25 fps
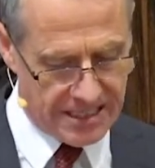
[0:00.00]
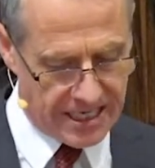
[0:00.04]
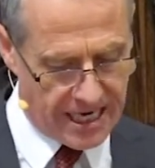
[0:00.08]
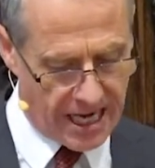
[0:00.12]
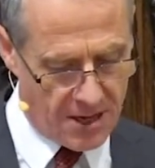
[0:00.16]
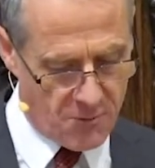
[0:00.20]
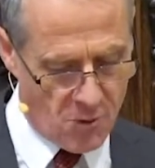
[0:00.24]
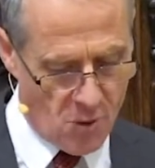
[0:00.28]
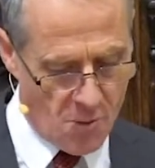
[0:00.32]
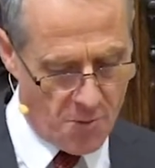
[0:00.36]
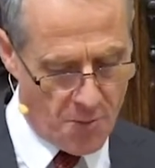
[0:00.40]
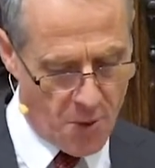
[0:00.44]
that
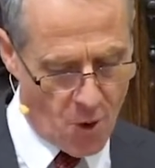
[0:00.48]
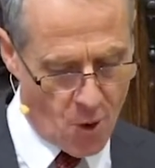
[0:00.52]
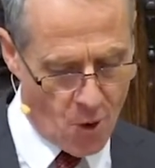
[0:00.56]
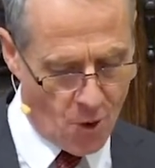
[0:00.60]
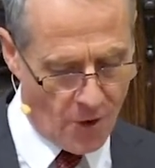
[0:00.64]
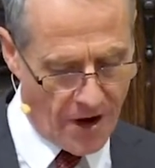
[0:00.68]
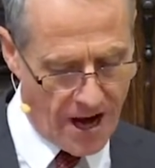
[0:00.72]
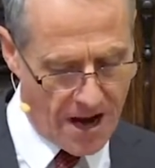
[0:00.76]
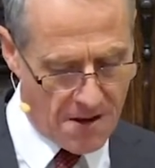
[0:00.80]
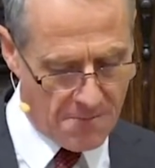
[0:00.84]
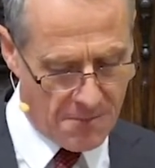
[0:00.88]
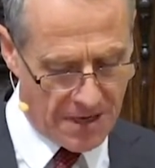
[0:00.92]
I will
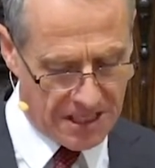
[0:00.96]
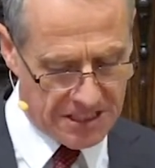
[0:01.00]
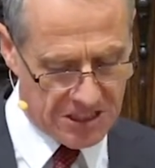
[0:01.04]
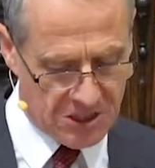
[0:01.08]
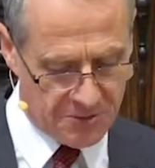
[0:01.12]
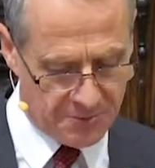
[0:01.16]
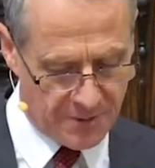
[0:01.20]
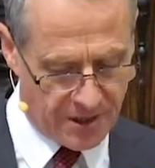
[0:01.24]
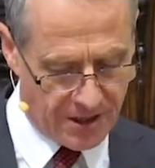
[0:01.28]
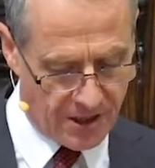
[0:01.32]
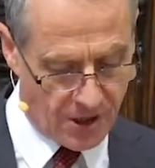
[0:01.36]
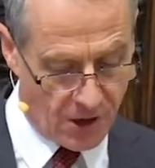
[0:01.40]
pour out my
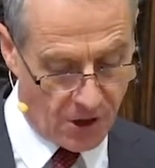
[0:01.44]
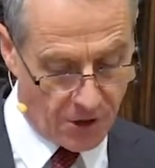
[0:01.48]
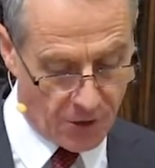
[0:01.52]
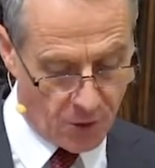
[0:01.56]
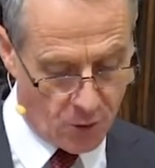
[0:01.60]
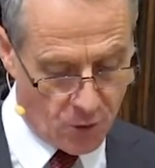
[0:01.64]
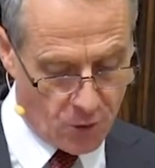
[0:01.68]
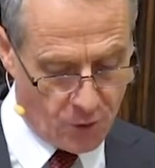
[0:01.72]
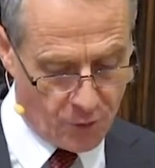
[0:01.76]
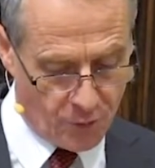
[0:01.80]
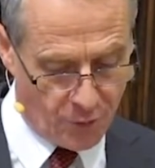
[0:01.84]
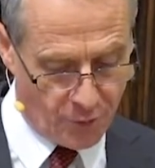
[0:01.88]
spirit on
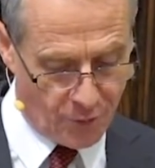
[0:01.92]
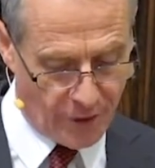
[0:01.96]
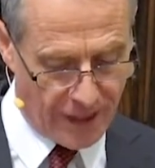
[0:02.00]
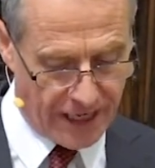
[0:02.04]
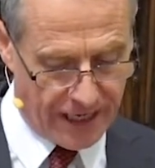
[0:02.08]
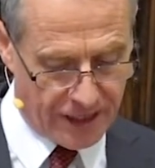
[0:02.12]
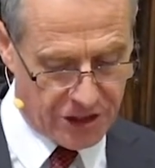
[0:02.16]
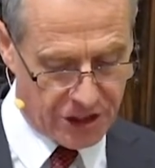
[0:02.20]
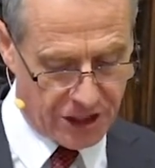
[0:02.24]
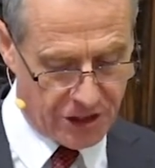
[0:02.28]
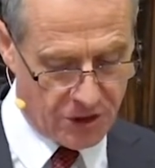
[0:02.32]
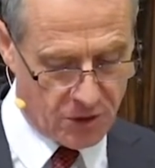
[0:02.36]
all
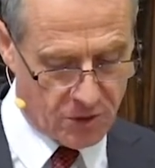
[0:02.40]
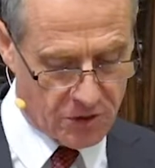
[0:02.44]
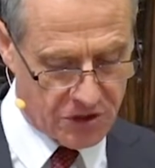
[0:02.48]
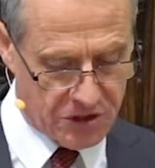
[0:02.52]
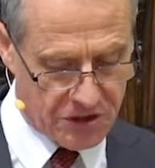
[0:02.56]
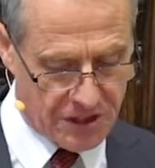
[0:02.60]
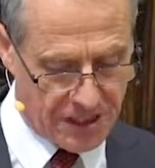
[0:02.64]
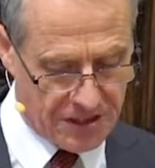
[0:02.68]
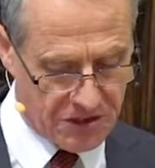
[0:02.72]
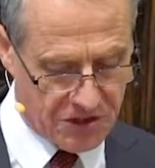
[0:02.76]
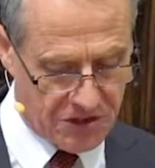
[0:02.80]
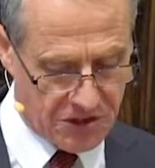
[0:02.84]
flesh, and your
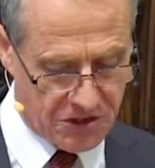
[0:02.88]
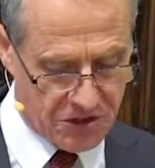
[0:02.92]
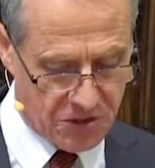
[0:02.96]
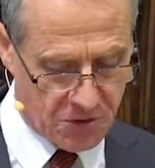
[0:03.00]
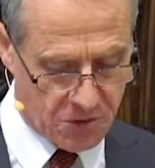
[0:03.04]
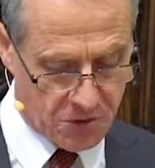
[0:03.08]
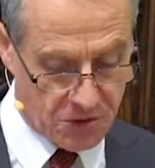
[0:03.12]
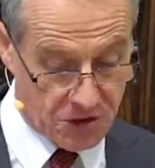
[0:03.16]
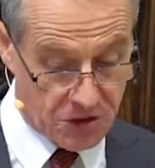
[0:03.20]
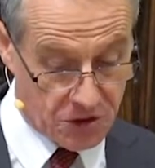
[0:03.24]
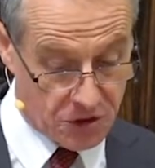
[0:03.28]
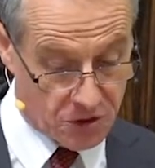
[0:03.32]
sons and
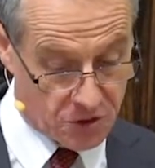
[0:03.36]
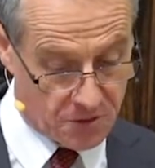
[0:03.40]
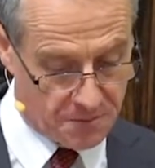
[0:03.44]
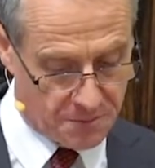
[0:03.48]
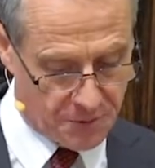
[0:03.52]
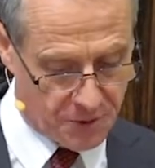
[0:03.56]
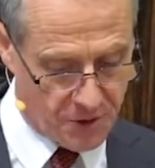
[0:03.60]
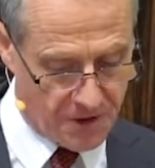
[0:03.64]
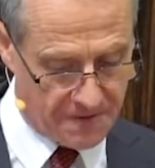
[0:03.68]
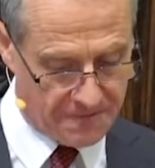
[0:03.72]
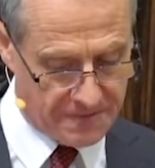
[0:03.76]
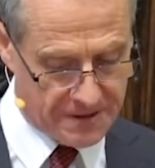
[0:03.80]
daughters shall
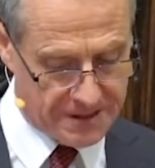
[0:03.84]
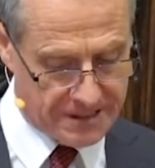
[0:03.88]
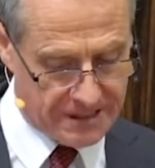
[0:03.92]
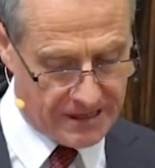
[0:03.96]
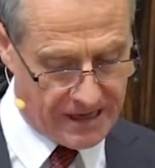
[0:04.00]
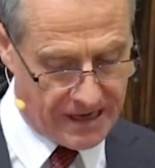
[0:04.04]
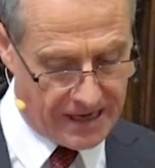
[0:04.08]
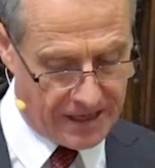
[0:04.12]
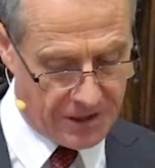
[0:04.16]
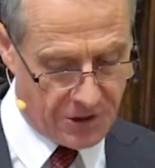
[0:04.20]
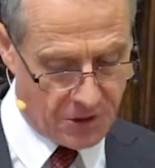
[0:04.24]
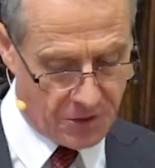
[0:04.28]
prophesy,
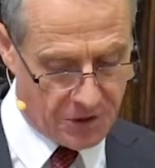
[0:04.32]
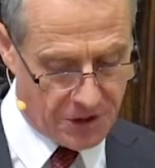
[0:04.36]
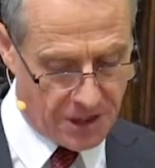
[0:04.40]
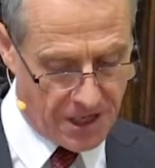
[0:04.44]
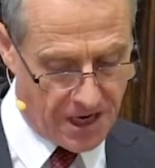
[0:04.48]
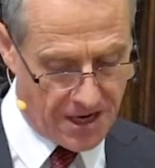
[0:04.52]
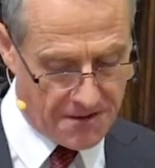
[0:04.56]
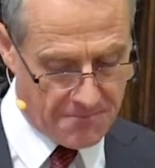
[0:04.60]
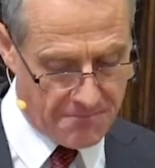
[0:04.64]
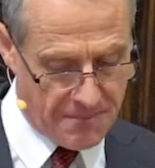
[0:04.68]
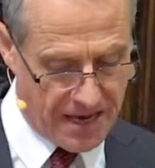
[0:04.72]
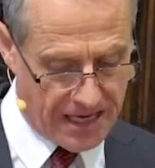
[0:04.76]
and your
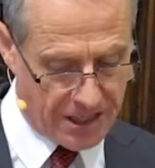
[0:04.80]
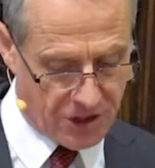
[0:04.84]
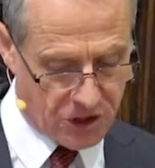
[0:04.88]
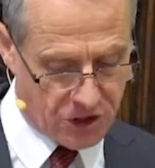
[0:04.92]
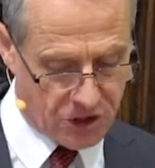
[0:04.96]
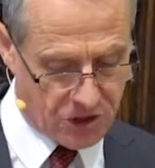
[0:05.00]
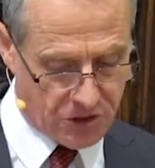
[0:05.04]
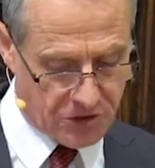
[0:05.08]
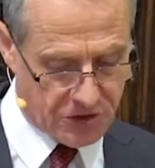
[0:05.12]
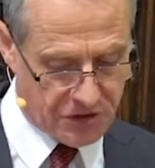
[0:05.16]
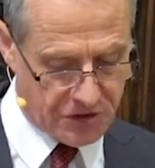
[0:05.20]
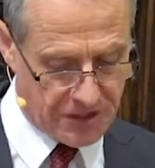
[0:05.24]
young men
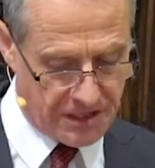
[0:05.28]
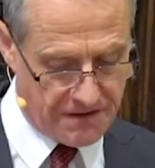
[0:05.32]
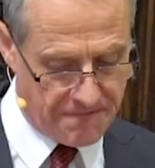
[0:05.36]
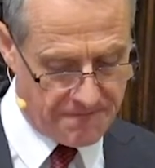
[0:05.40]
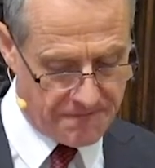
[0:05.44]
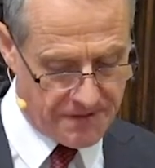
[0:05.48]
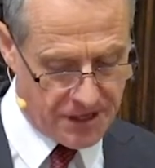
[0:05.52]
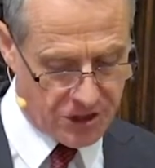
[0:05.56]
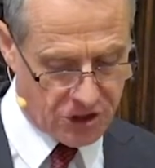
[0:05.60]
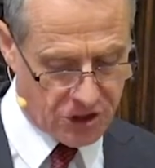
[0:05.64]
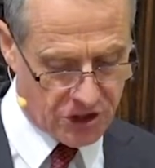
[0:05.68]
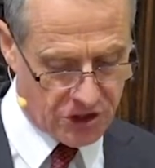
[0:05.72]
shall see
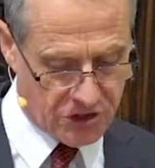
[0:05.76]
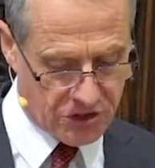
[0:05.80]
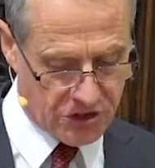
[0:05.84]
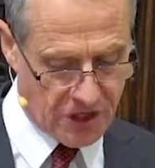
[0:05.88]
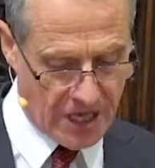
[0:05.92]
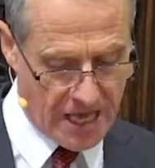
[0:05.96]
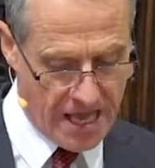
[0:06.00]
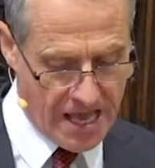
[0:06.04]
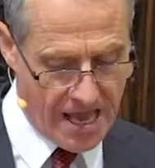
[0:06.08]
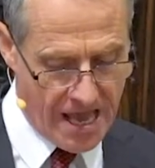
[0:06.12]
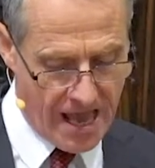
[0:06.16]
visions,